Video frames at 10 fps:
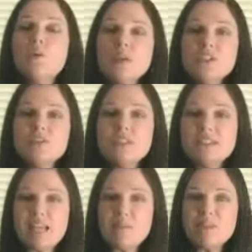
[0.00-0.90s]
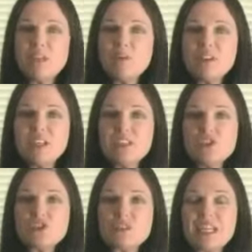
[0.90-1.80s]
we do the same thing with
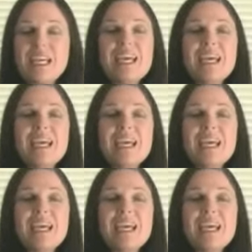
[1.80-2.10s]
history